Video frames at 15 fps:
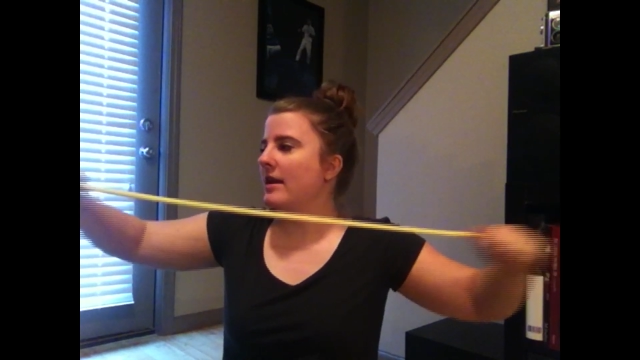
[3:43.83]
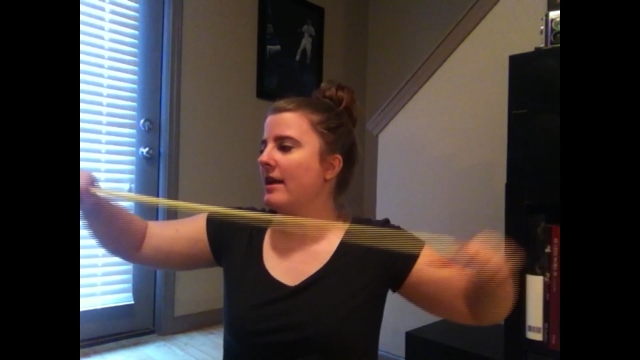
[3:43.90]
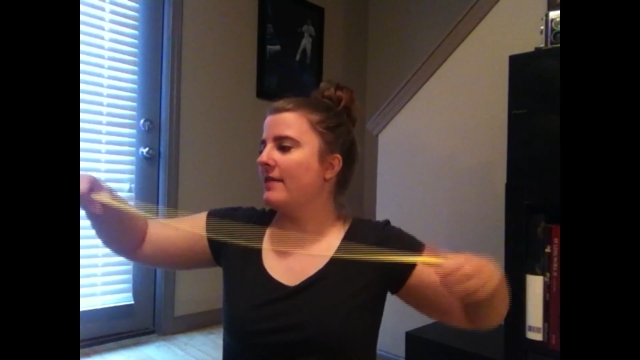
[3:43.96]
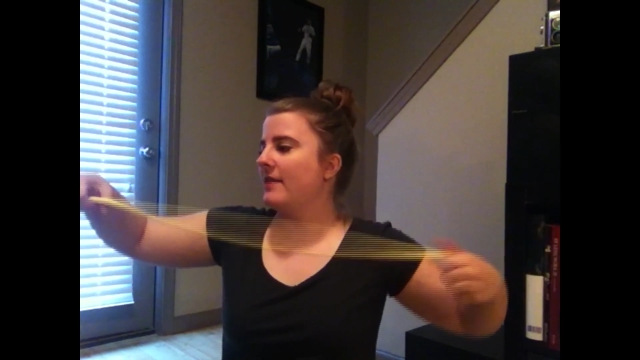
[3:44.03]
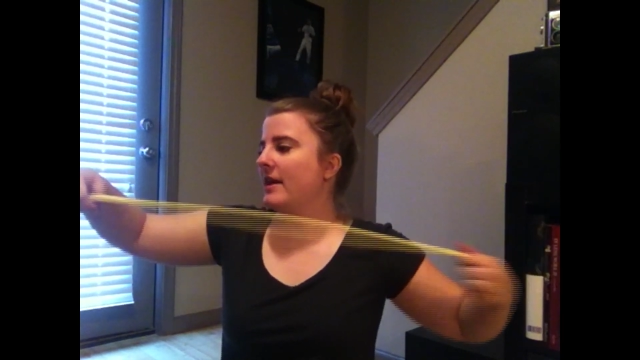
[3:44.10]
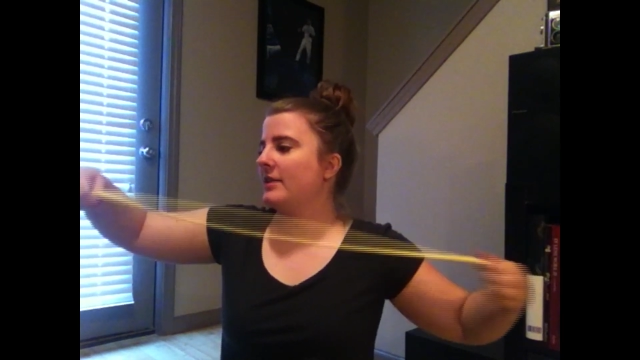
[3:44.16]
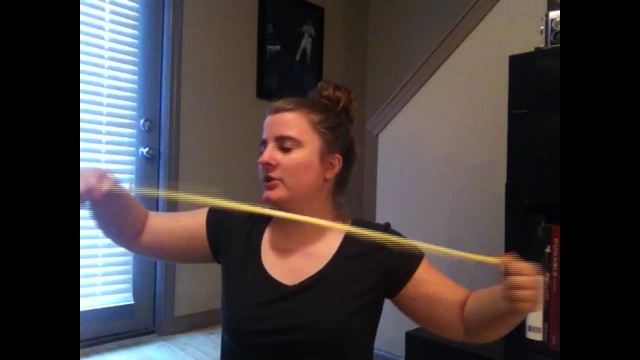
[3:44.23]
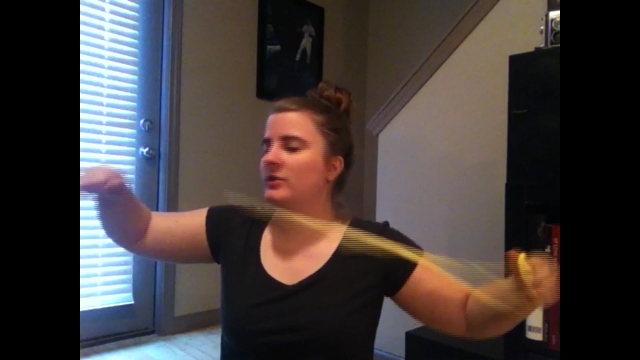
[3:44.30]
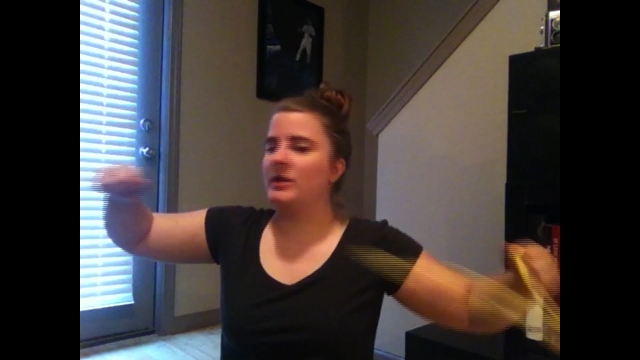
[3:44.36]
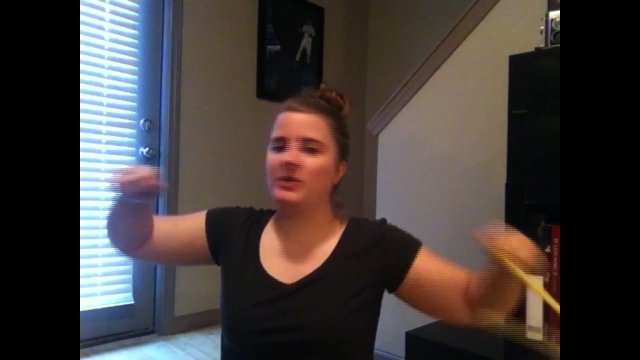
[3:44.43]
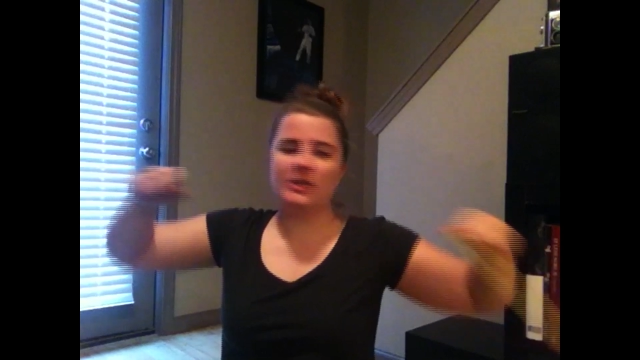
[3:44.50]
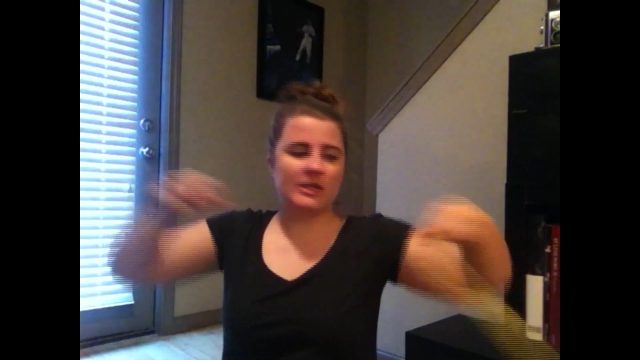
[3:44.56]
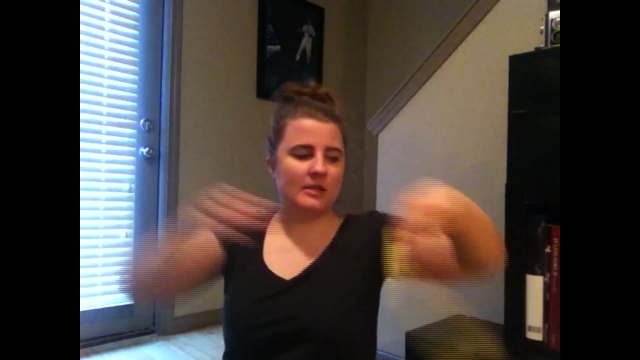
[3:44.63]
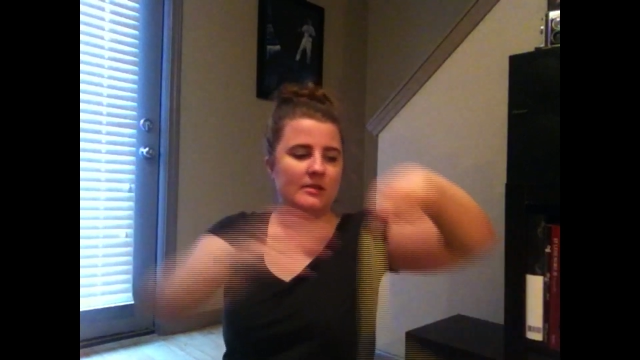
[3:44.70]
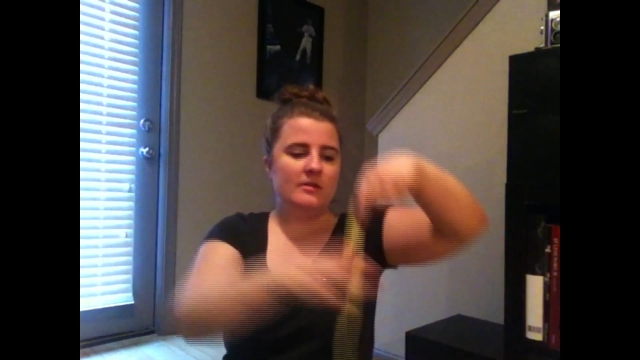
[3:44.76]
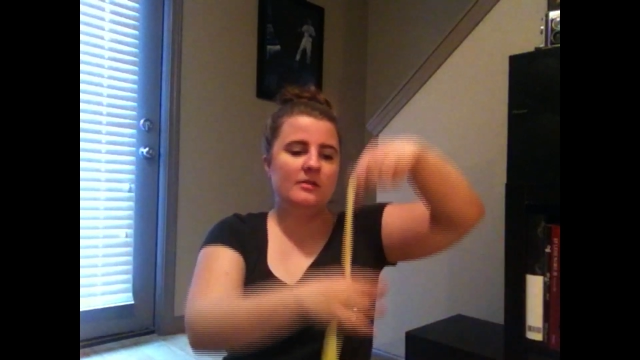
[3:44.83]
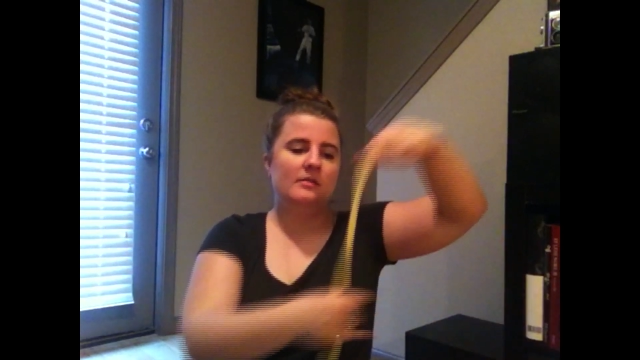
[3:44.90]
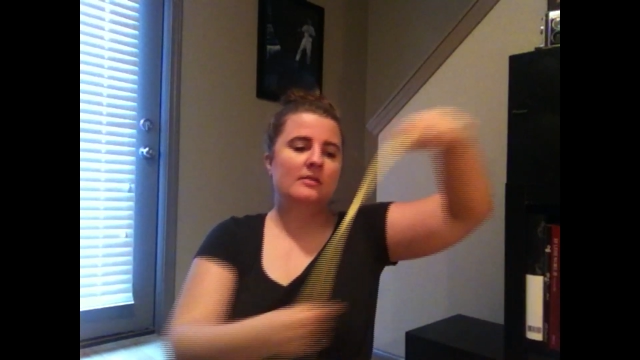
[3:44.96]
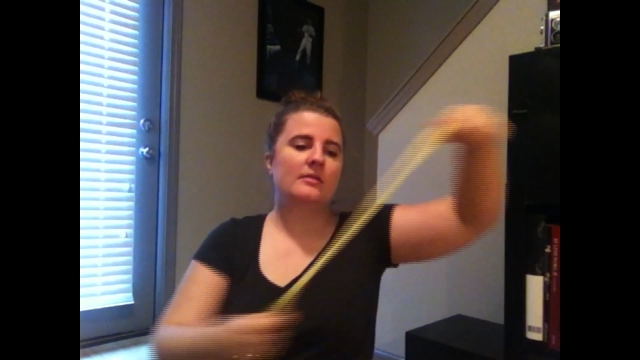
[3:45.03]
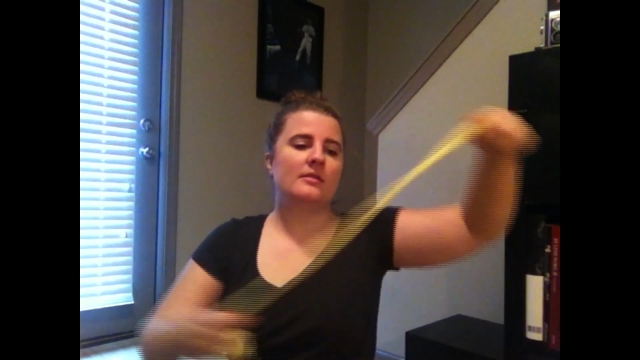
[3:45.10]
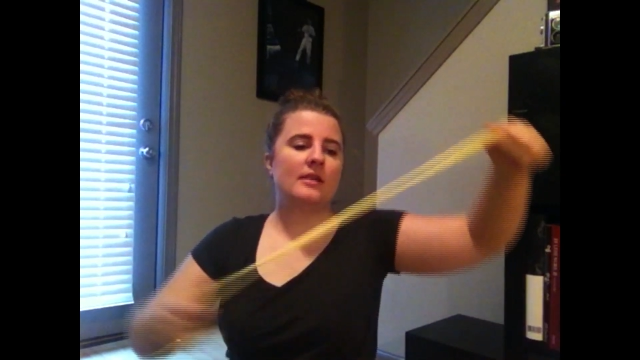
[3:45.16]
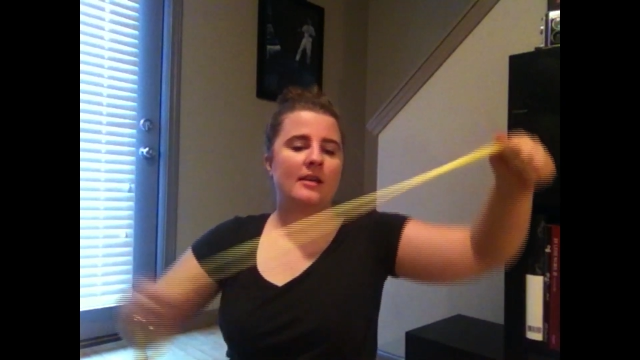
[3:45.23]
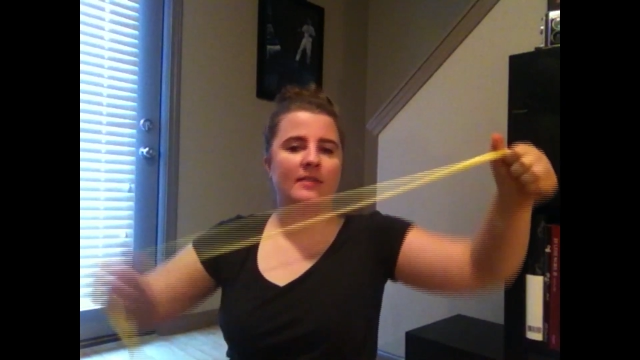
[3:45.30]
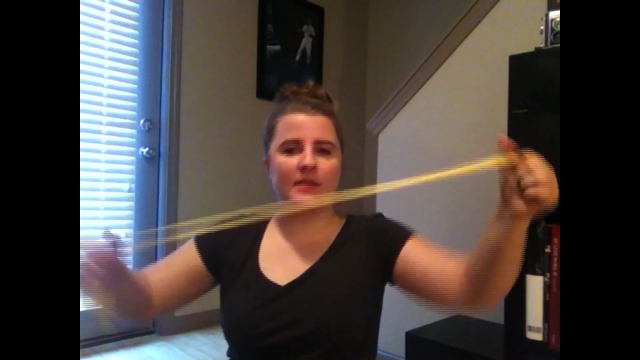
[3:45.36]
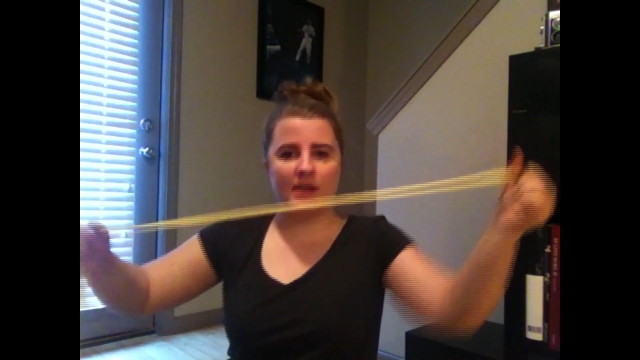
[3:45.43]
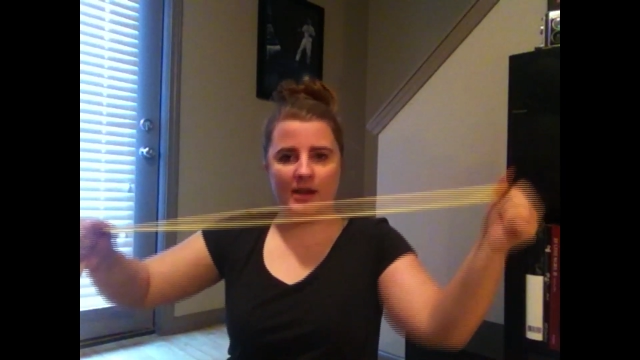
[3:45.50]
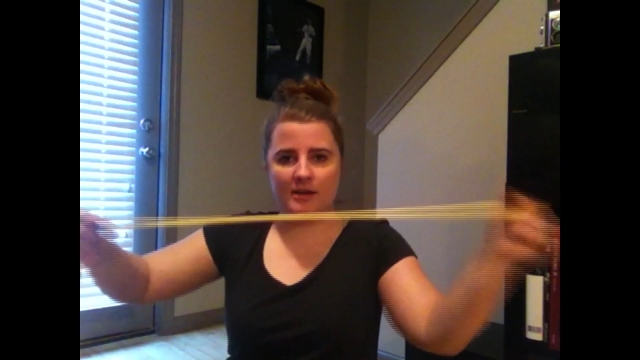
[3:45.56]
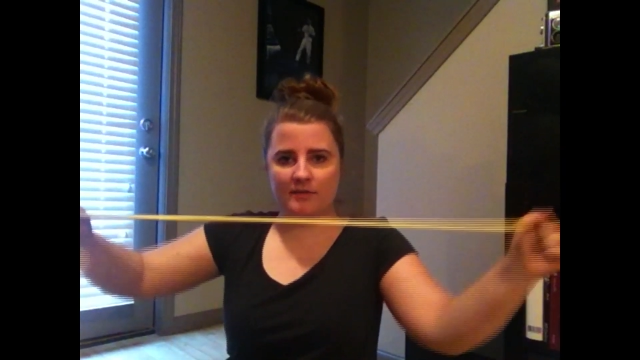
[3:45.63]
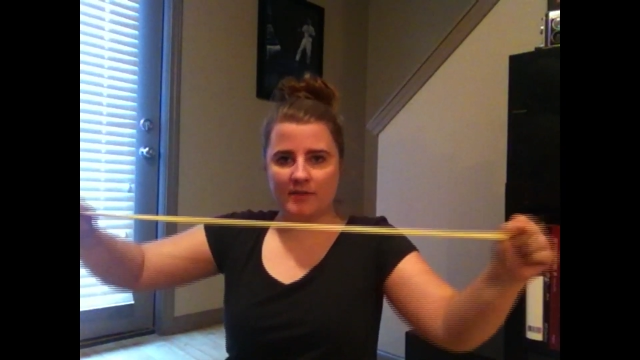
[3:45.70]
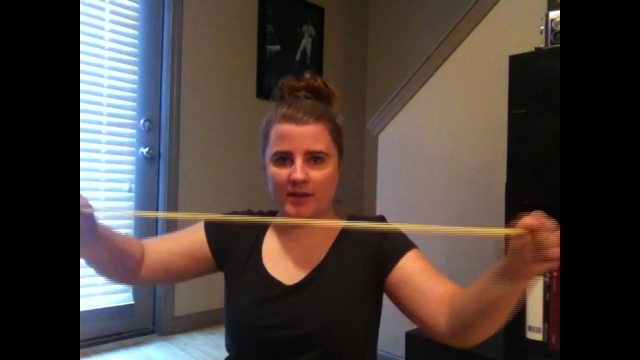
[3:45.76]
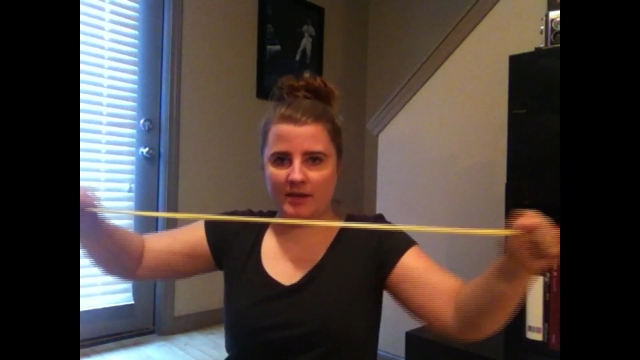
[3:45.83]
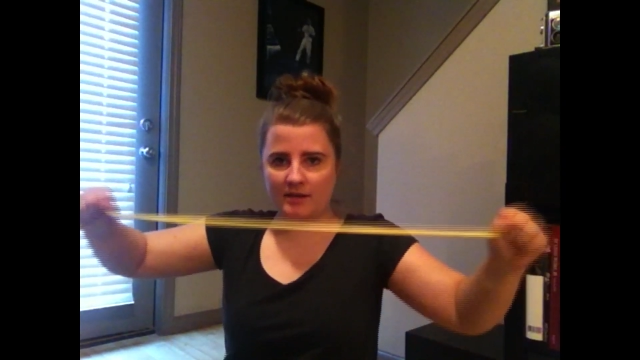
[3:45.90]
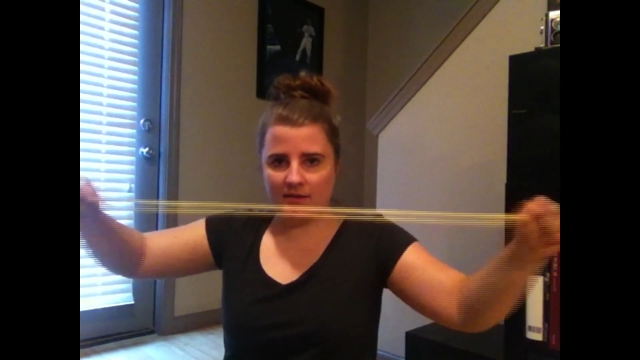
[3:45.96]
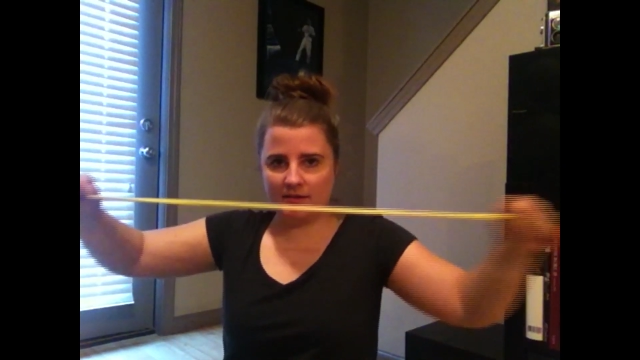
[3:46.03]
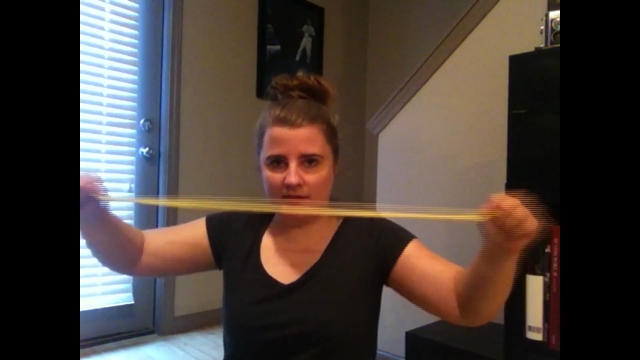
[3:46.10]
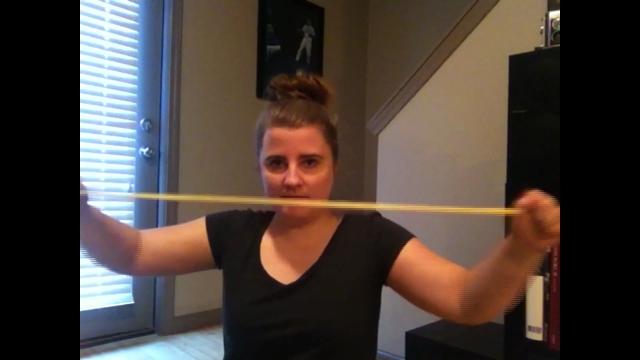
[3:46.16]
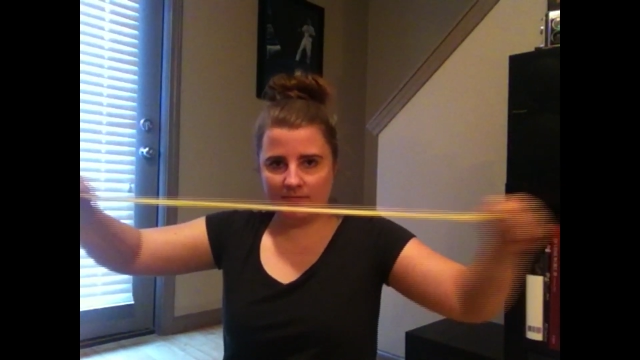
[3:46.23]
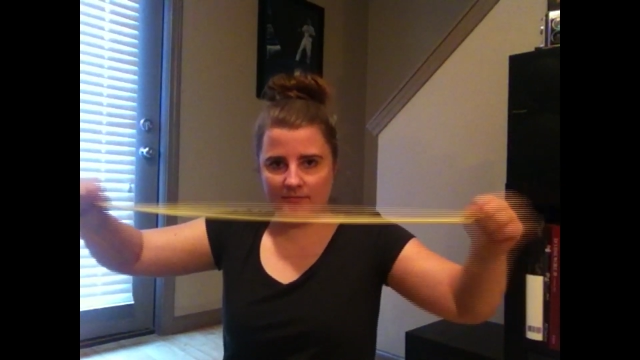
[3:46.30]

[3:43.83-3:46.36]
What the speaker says: And that stretching and the kind of like